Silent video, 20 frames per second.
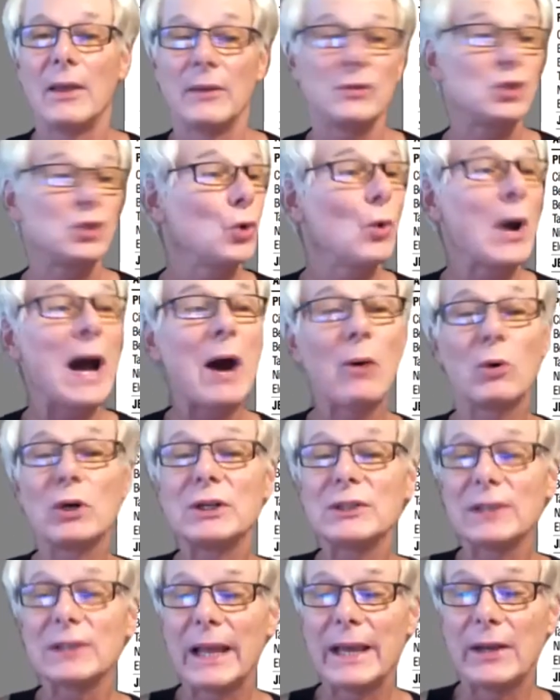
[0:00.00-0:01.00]
2
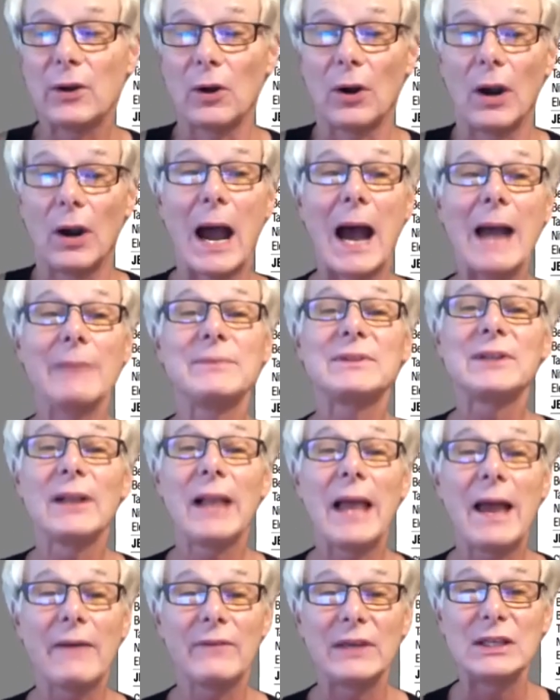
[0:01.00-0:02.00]
hours later, I'm still
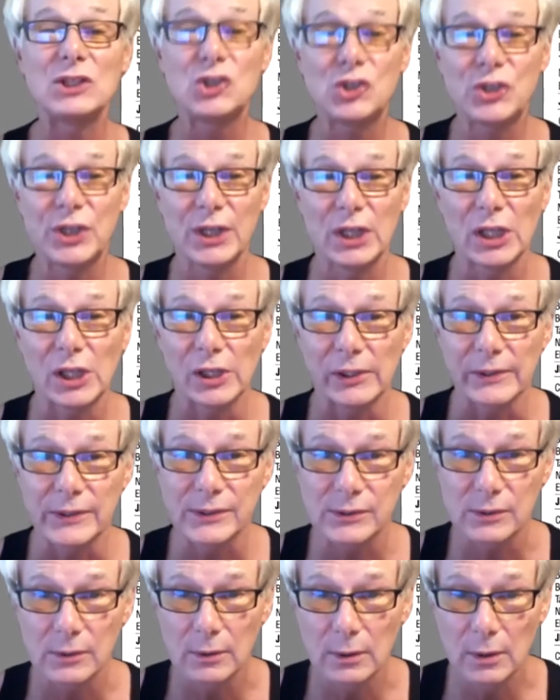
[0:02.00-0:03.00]
having
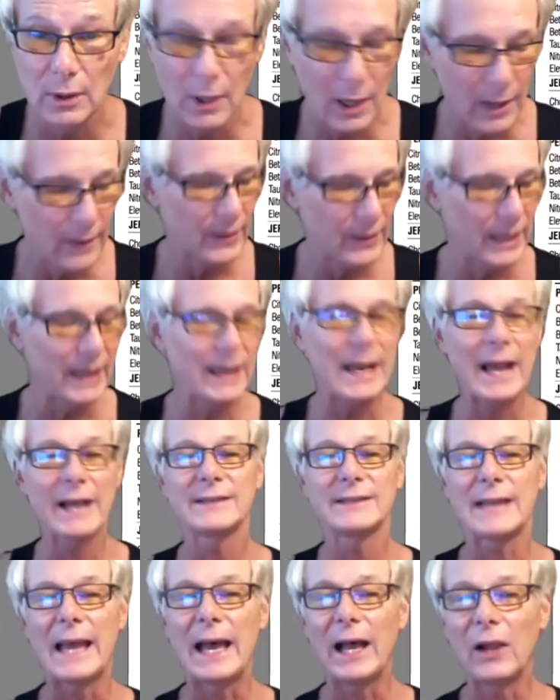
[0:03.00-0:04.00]
chills. It
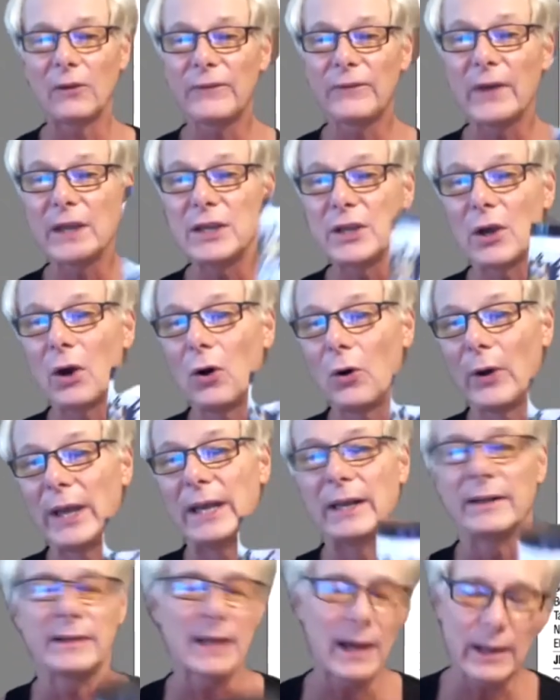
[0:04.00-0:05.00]
has alpha yo in
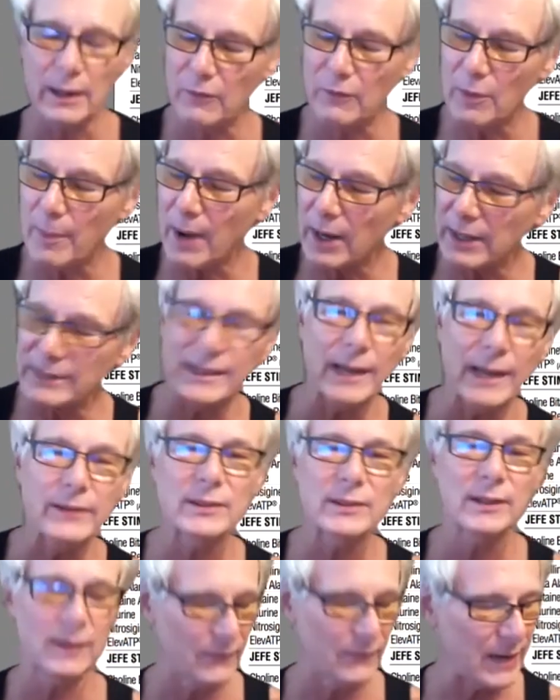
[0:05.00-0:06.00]
it. Not everybody's
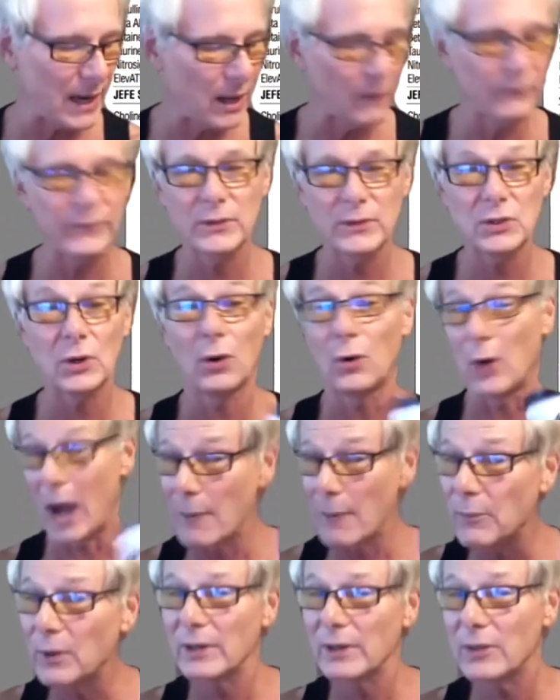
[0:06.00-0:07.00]
sensitive to alpha yo.
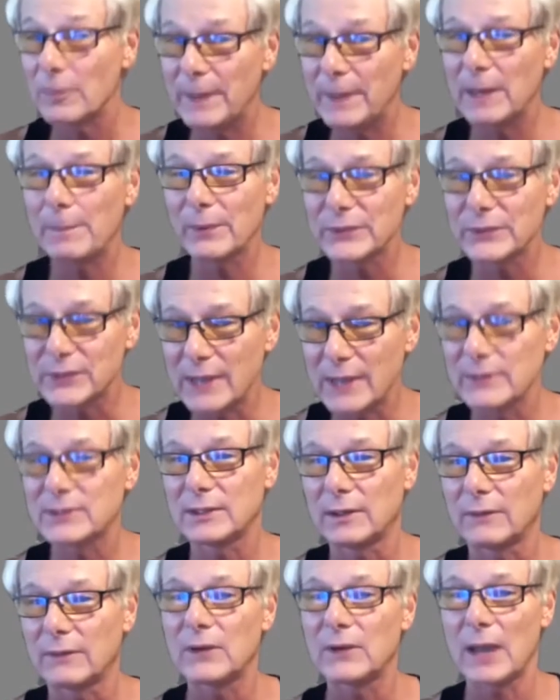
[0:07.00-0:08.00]
I'm one of the people
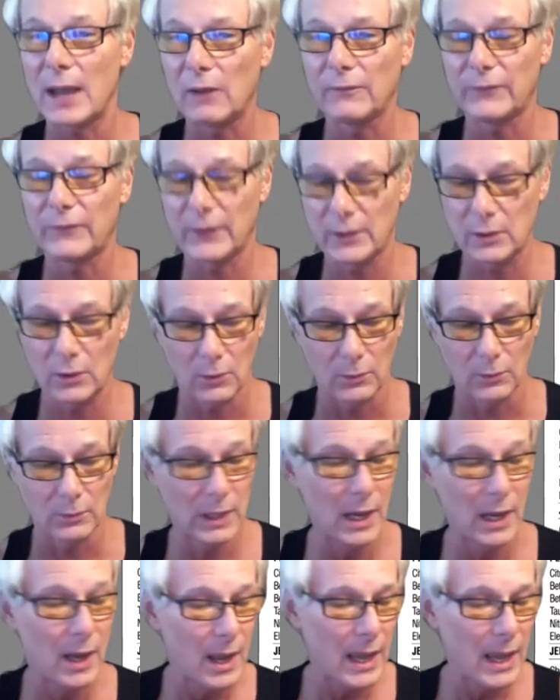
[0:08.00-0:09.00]
sensitive to alpha yo.
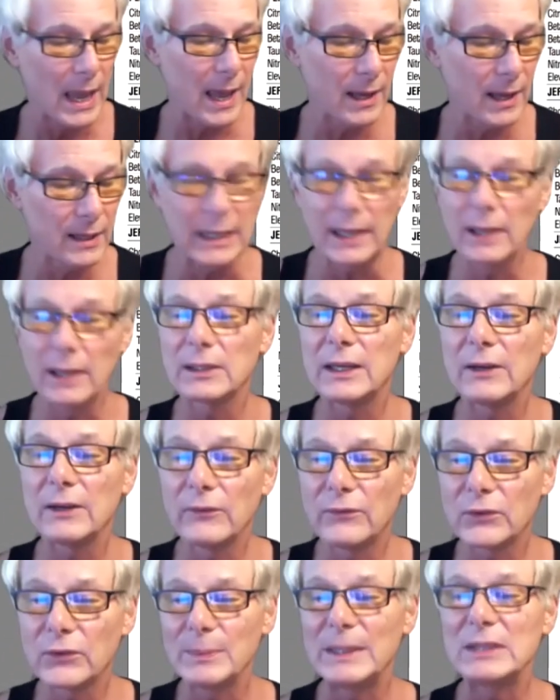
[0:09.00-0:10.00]
And it
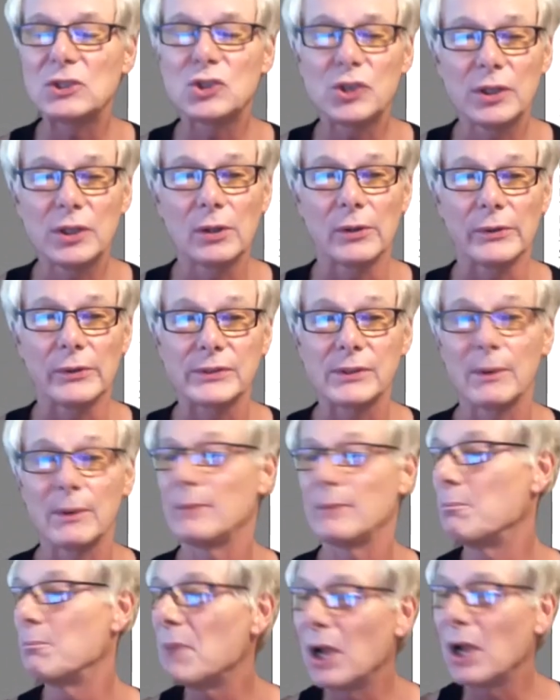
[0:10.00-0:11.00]
gives me chills
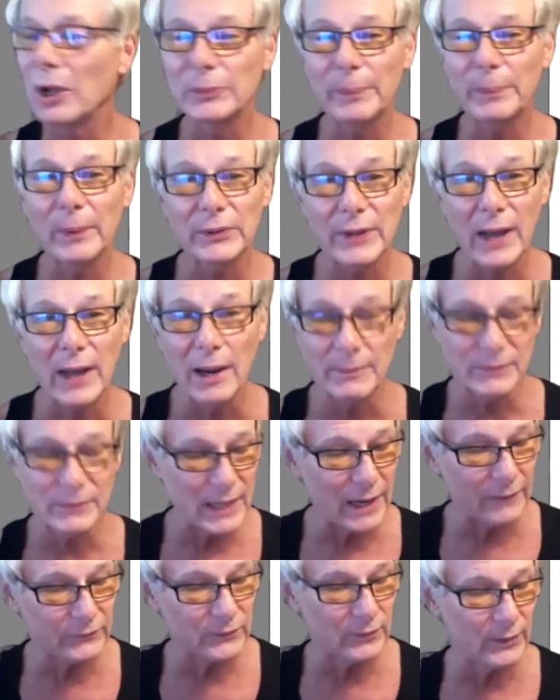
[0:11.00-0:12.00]
multiple times
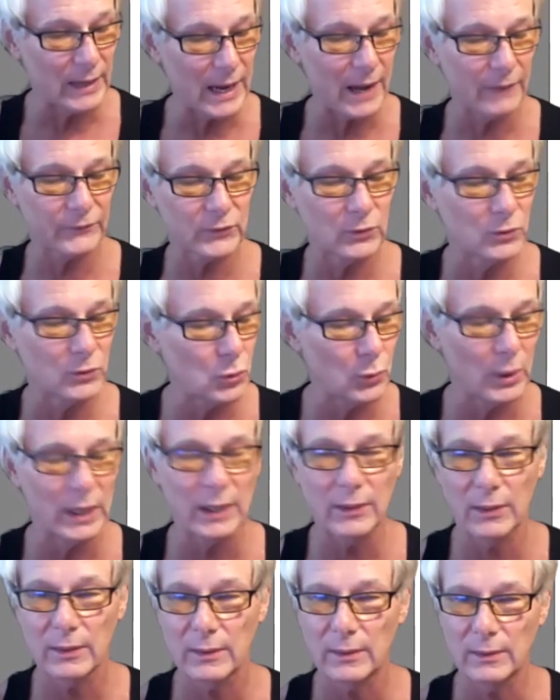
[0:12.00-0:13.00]
after
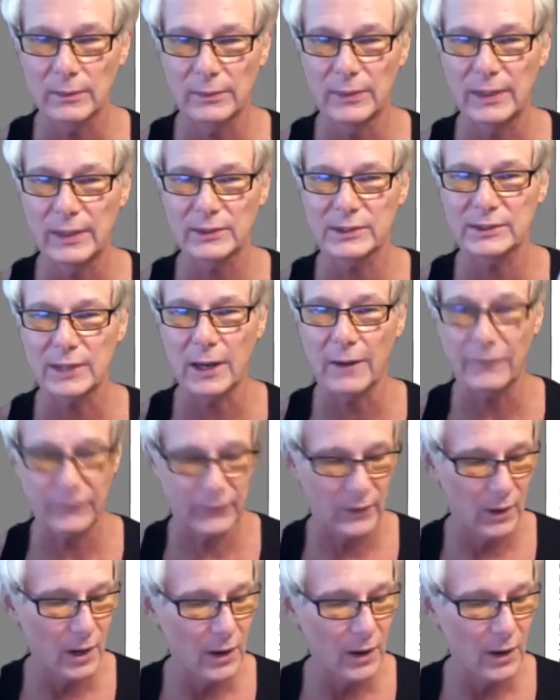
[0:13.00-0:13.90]
doing this stuff